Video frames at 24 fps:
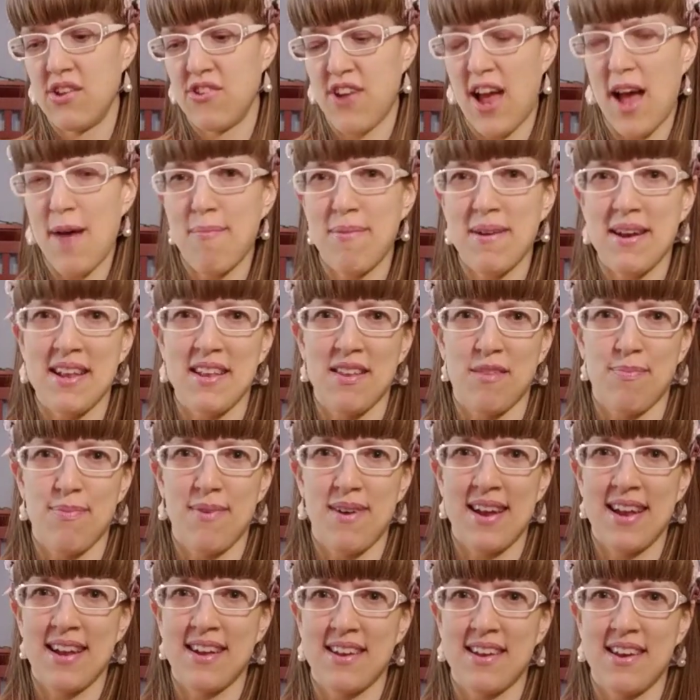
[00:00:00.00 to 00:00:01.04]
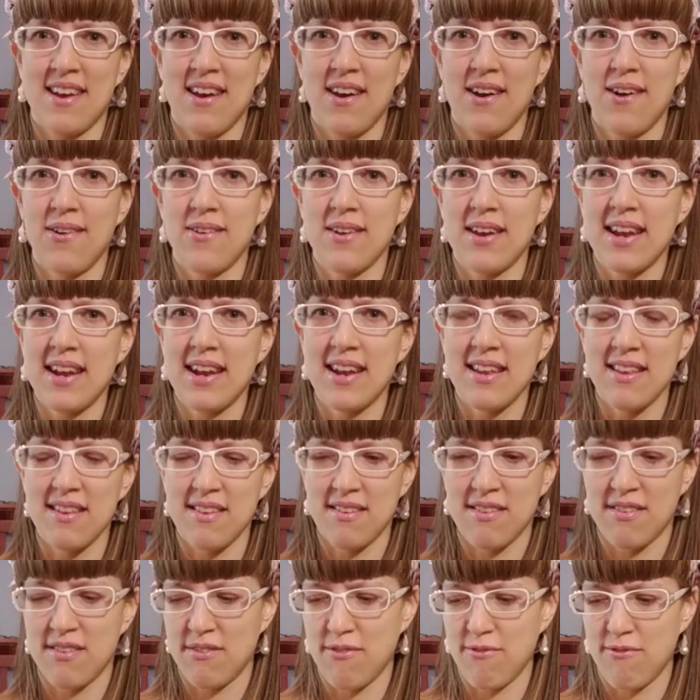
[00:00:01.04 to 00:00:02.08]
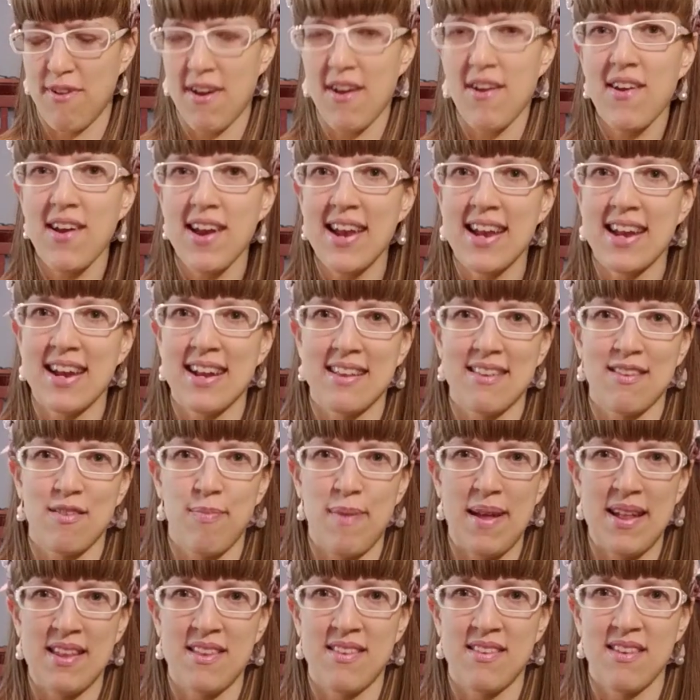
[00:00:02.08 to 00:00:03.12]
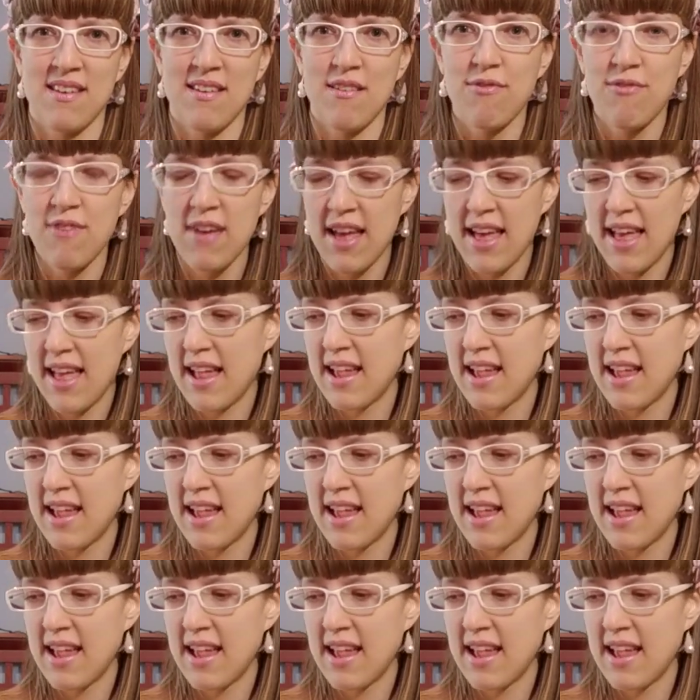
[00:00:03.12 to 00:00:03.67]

Japanese brand coat, it is very inexpensive.